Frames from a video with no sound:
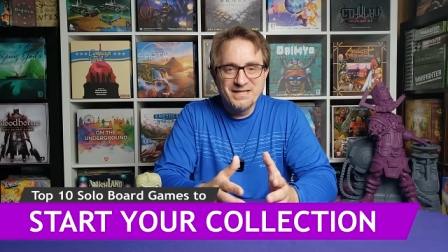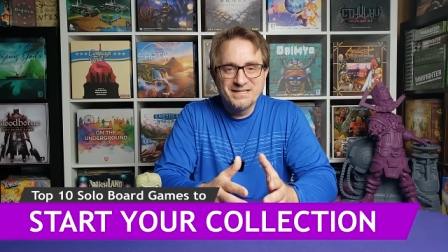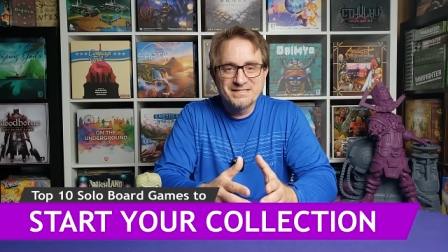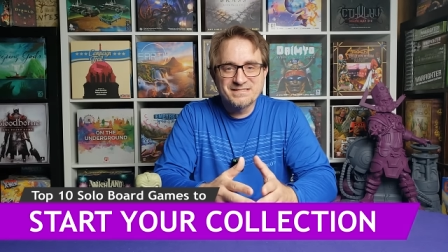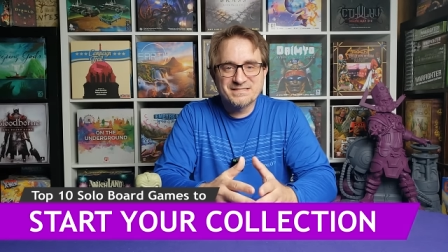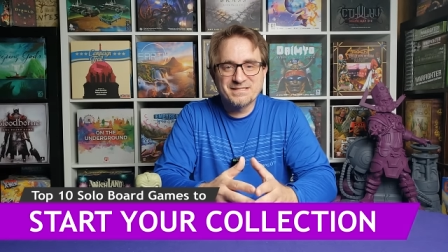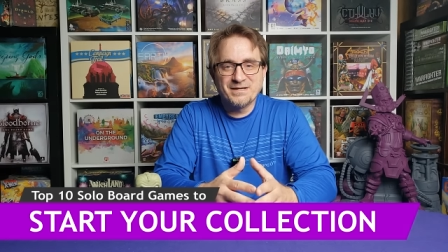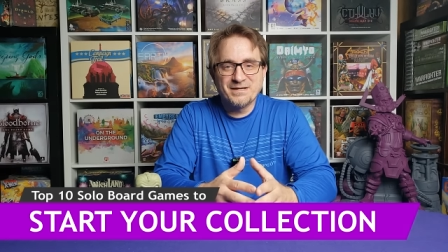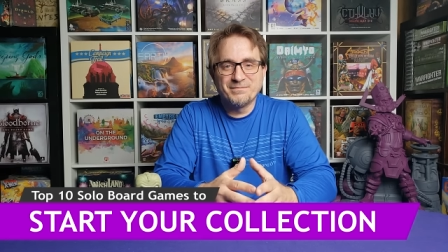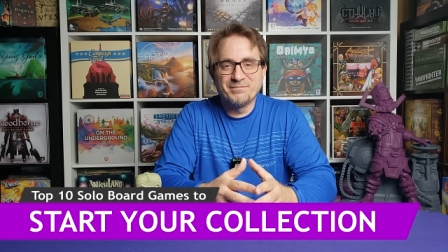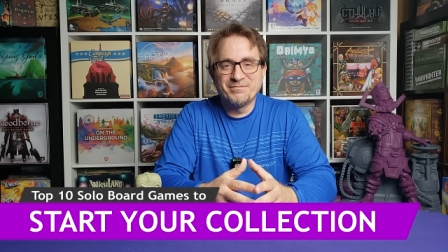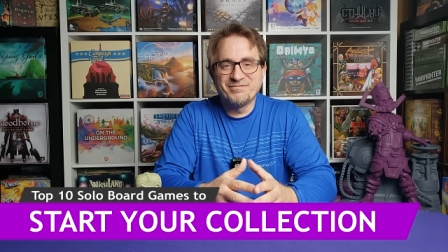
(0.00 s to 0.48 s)

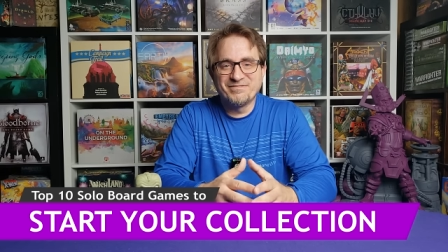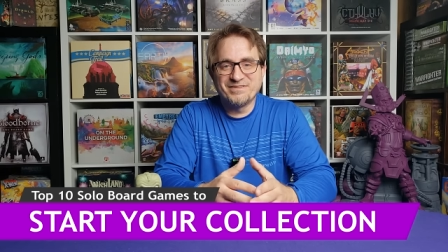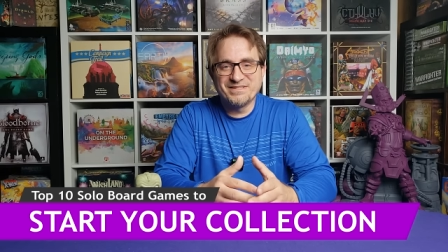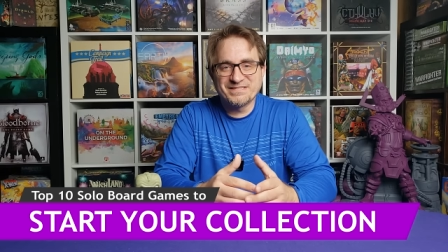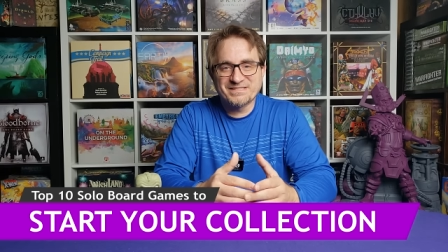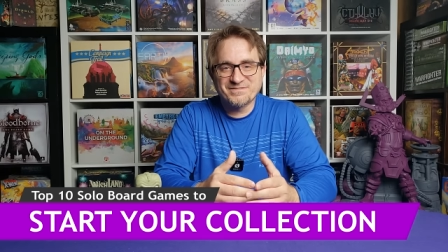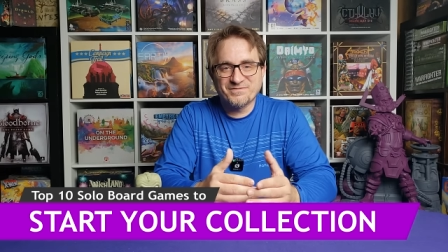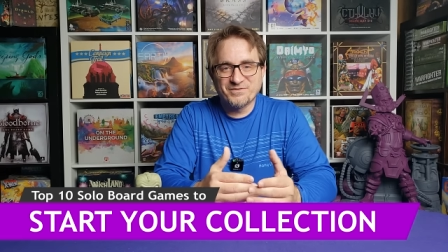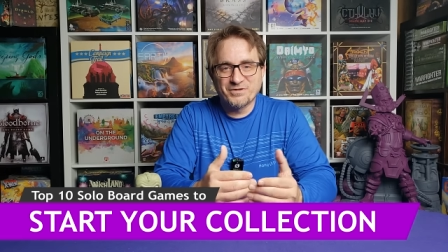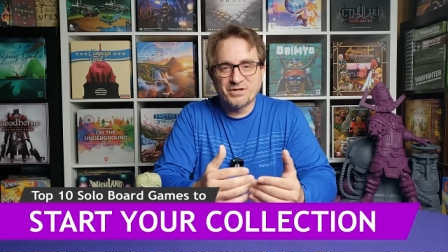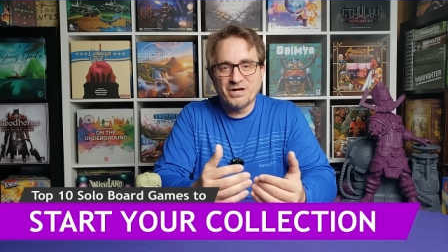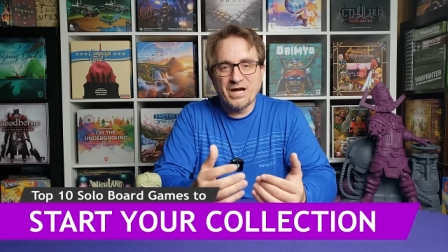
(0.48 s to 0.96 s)
some of
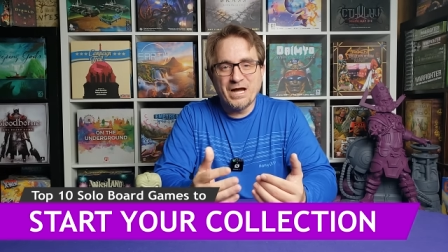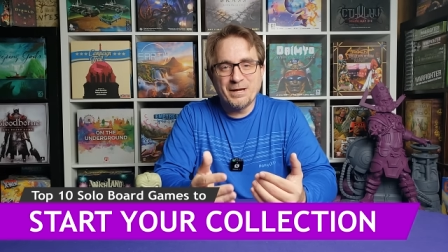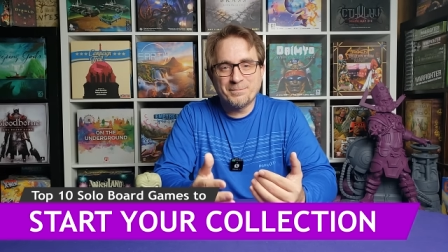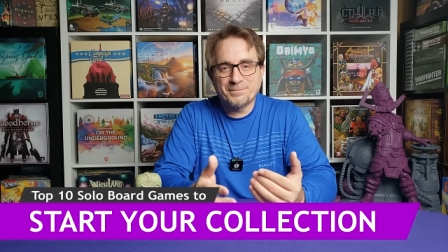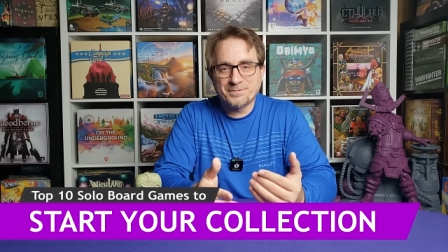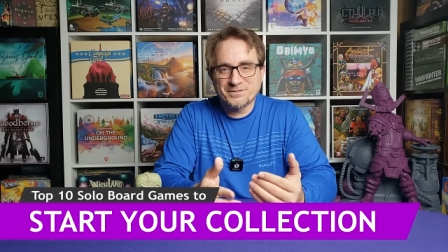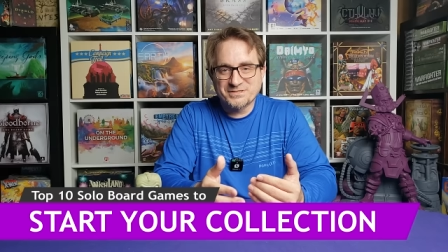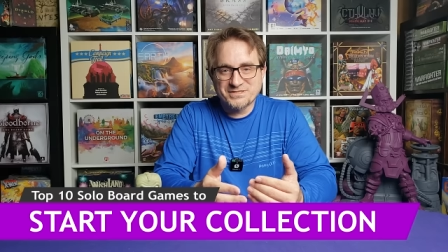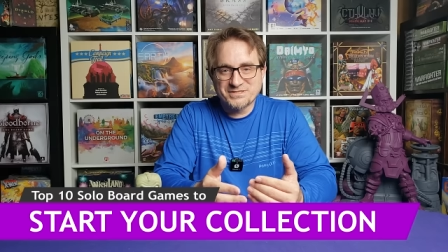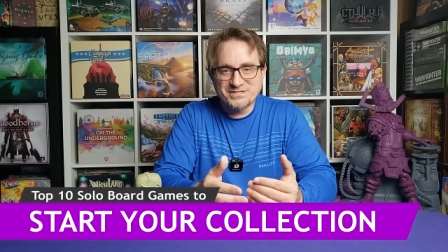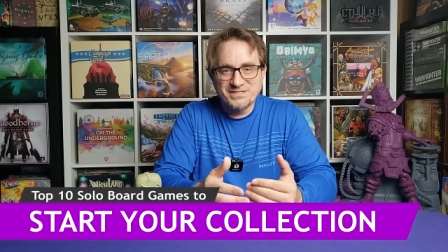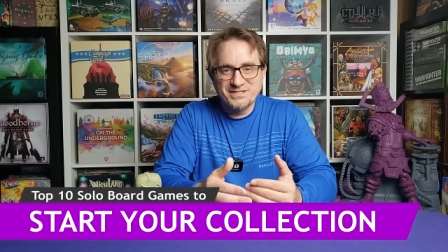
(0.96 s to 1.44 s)
it's for
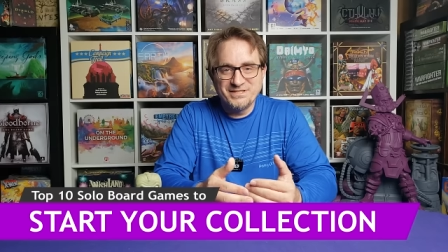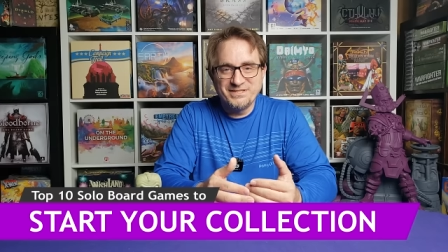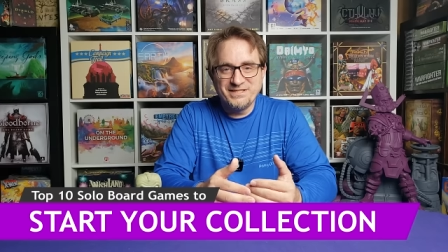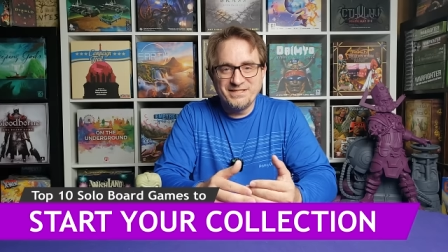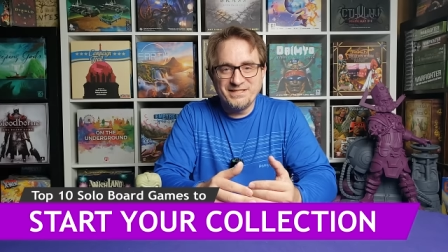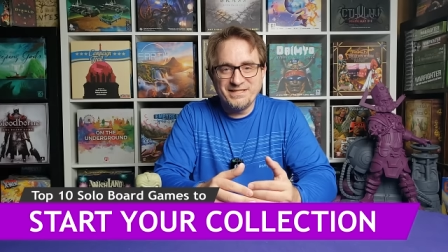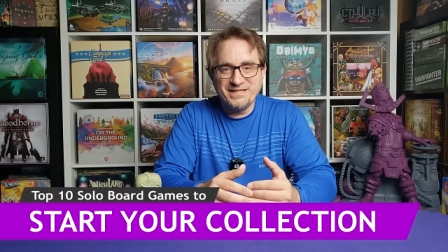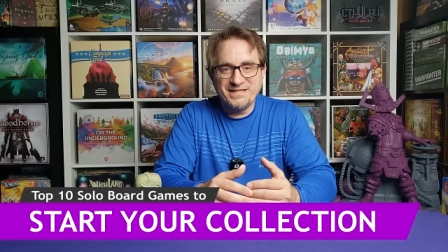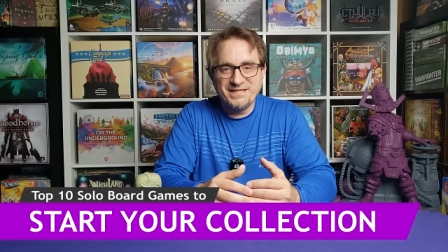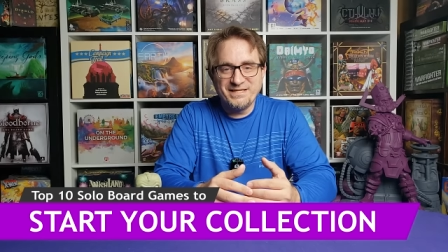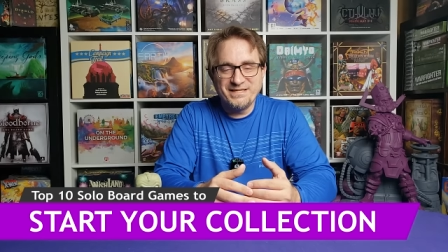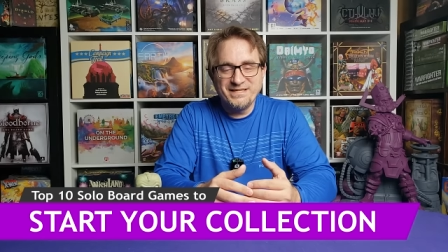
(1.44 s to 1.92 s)

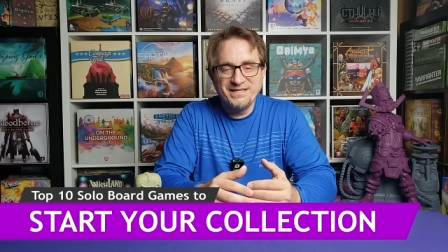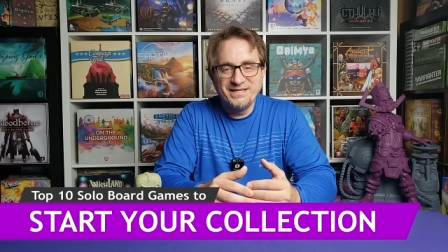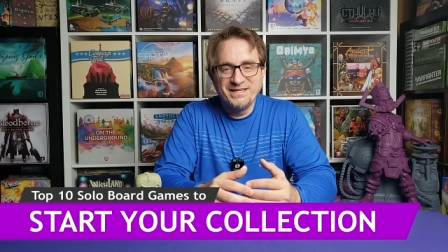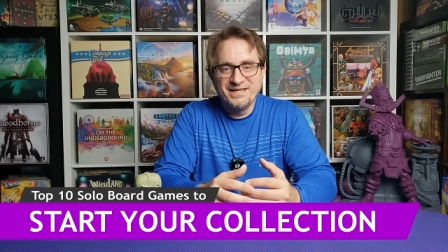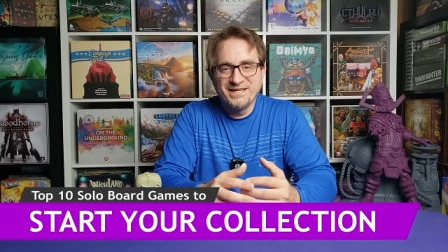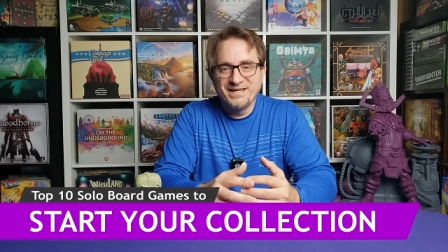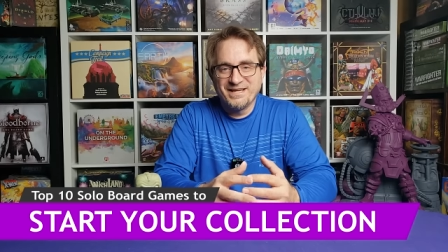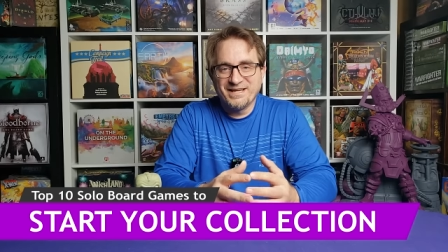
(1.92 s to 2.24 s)
opportunity,